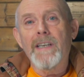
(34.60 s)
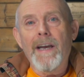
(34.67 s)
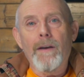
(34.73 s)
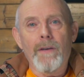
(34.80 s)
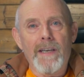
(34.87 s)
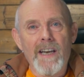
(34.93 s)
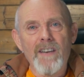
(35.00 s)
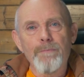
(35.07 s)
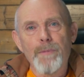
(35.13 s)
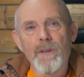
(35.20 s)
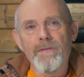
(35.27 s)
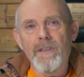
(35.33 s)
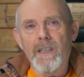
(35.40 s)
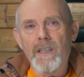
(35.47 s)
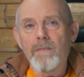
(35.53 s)
out in
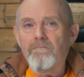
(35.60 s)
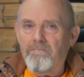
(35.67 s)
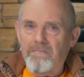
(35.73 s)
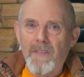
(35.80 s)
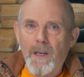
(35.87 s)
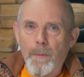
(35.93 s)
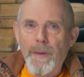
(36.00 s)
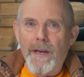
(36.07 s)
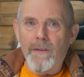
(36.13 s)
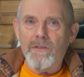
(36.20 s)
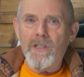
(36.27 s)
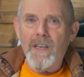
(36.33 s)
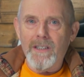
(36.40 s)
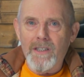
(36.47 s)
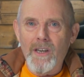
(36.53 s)
FPV about
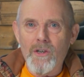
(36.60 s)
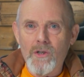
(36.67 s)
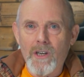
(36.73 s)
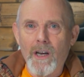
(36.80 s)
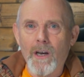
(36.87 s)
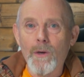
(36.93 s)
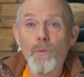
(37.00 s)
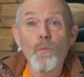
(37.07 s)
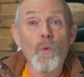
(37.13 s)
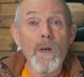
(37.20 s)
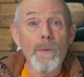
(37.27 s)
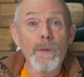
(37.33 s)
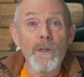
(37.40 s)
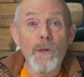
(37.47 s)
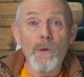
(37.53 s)
10 years ago,
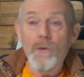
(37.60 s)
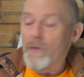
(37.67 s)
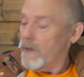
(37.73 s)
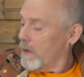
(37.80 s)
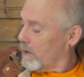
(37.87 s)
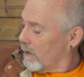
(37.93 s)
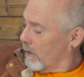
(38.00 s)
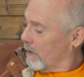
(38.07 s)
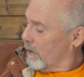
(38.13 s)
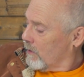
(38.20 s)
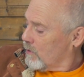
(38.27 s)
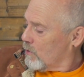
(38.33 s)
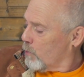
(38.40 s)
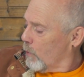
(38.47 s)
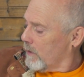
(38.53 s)
we were using
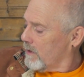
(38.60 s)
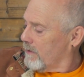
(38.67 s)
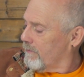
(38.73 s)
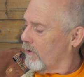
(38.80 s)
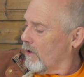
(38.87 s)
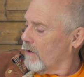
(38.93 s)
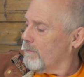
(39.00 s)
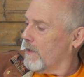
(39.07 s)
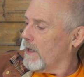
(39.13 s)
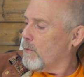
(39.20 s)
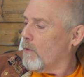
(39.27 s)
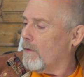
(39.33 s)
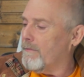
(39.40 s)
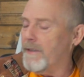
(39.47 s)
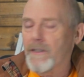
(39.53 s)
25
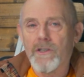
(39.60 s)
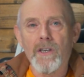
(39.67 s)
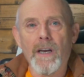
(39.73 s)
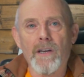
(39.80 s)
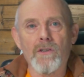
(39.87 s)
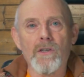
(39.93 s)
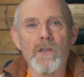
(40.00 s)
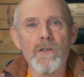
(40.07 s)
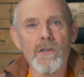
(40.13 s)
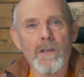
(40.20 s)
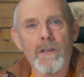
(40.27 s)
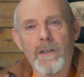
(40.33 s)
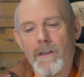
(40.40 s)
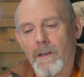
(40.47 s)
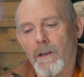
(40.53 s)
milliwatt VTXs
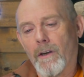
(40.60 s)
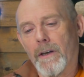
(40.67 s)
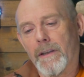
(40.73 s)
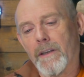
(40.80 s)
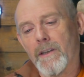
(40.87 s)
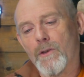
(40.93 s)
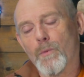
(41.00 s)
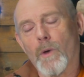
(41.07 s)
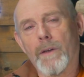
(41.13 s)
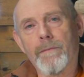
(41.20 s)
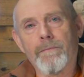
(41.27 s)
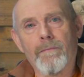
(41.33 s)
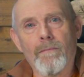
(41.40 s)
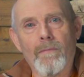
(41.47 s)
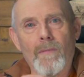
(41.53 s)
like this one.
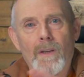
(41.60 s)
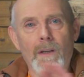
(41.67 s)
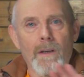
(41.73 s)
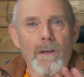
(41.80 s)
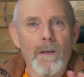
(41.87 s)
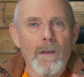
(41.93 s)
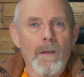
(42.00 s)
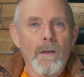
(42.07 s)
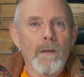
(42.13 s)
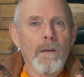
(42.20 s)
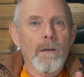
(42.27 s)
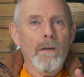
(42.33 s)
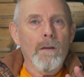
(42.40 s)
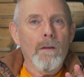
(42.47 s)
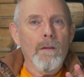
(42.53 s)

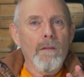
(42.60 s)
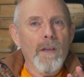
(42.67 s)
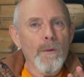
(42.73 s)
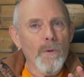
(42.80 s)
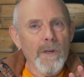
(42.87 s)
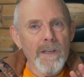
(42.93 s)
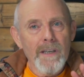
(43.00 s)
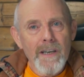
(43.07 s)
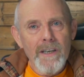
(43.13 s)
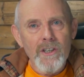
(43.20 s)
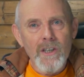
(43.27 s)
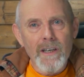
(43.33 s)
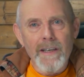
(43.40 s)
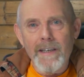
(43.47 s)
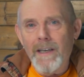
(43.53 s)
They were
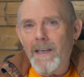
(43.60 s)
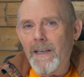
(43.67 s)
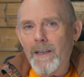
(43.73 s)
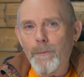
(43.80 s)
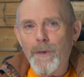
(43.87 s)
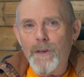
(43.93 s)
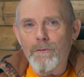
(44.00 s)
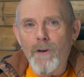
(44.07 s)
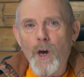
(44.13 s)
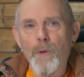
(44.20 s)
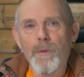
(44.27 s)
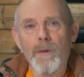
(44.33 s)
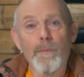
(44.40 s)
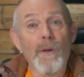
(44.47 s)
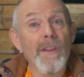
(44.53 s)
initially a little bit
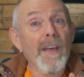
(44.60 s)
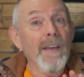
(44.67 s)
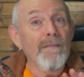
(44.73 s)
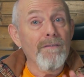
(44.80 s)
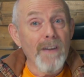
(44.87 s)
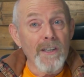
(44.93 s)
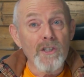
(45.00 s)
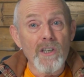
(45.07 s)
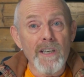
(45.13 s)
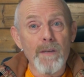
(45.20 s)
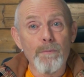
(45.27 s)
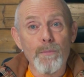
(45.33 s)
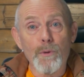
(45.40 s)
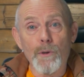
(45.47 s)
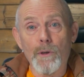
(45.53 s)
ropey, but they eventually
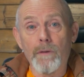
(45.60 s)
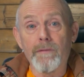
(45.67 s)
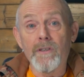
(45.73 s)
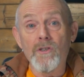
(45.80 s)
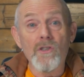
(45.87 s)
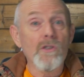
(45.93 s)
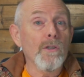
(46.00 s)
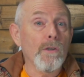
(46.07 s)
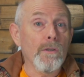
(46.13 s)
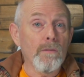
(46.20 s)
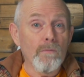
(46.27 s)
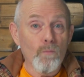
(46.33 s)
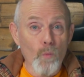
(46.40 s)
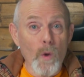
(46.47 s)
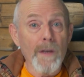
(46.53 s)
improved, and
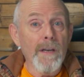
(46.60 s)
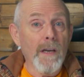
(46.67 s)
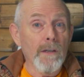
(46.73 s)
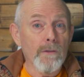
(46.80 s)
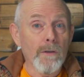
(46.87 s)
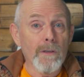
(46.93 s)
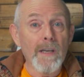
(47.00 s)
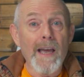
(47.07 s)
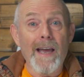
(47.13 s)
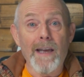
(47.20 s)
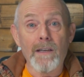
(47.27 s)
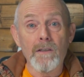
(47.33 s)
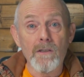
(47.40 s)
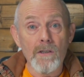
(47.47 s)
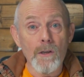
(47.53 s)
soon 100
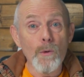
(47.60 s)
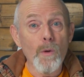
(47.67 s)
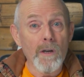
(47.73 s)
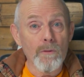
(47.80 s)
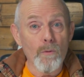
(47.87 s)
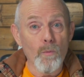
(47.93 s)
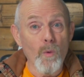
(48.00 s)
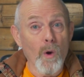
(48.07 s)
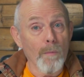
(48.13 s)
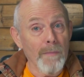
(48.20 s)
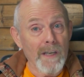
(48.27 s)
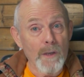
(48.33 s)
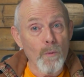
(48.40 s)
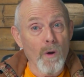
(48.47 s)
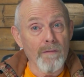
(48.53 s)
and 200 watt
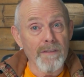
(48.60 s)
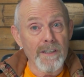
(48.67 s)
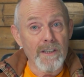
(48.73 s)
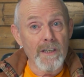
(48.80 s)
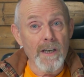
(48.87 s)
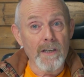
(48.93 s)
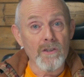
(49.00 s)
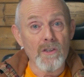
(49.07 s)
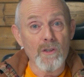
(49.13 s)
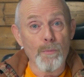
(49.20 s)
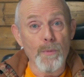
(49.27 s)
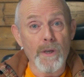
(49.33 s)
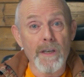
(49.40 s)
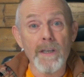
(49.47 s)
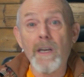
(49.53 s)
milliwatt VTXs
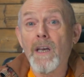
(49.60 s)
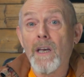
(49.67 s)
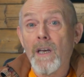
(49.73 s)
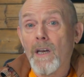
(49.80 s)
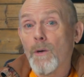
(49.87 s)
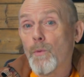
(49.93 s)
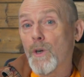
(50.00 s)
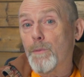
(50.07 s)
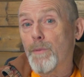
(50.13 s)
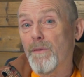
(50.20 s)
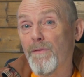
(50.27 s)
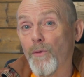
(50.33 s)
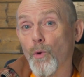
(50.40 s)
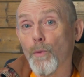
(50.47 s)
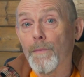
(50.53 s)
appeared, which
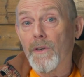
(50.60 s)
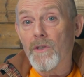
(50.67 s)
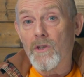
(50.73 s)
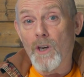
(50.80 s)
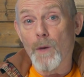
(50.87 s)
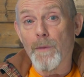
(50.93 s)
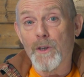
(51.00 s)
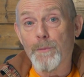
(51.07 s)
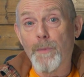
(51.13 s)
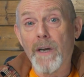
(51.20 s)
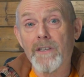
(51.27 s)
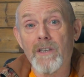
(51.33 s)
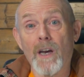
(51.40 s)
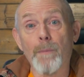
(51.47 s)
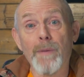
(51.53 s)
performed so much
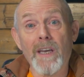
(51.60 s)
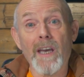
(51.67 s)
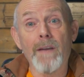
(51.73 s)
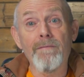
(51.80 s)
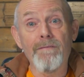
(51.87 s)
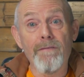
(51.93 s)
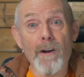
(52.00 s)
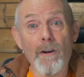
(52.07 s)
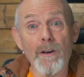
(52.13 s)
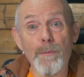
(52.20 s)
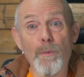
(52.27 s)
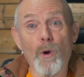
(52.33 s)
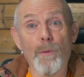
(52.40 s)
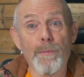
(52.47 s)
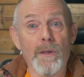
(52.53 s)
better and became very
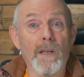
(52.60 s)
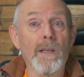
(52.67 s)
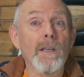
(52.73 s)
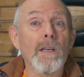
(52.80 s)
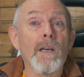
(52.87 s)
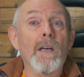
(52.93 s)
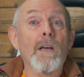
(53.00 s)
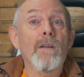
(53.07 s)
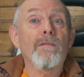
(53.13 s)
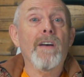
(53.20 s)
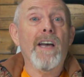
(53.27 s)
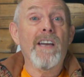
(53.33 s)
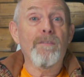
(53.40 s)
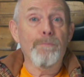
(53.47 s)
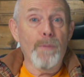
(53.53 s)
popular for
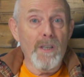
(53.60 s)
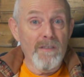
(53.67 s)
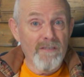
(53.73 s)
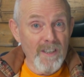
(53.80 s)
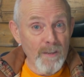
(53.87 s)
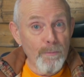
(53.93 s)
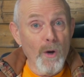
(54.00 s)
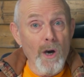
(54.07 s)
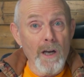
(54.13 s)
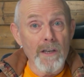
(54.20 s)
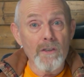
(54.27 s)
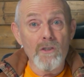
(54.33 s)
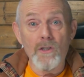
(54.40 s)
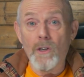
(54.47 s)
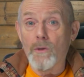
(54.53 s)
FPV
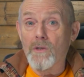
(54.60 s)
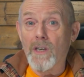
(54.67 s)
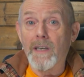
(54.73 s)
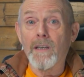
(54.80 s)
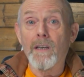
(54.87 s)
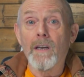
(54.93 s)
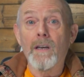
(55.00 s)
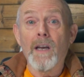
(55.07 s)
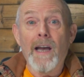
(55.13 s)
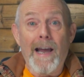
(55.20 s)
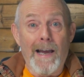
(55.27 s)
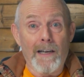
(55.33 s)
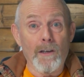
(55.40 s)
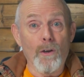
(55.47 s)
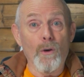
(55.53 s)
pilots using
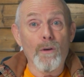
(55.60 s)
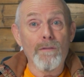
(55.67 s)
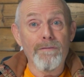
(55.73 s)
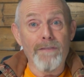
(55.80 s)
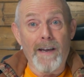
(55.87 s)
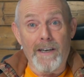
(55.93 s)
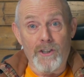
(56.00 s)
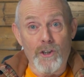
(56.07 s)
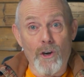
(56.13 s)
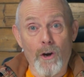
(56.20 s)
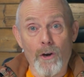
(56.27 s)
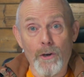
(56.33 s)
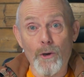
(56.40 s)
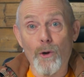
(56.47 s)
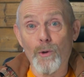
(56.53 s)
analog Fat
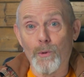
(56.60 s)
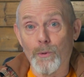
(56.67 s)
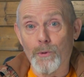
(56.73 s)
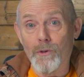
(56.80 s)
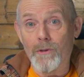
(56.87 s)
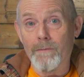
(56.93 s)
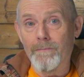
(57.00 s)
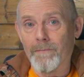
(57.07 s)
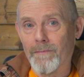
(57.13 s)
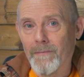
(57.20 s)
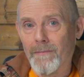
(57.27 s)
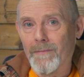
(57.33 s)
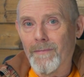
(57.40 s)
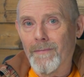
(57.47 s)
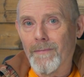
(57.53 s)
Shark goggles,
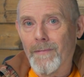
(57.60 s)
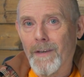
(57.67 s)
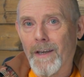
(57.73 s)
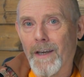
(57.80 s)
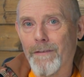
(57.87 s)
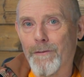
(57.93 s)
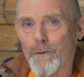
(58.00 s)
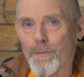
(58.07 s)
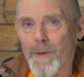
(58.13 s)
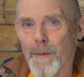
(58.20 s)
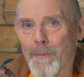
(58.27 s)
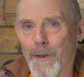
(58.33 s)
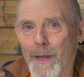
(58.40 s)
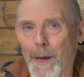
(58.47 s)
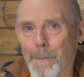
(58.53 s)
if you
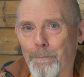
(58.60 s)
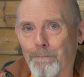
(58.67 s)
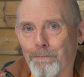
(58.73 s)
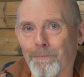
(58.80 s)
remember them.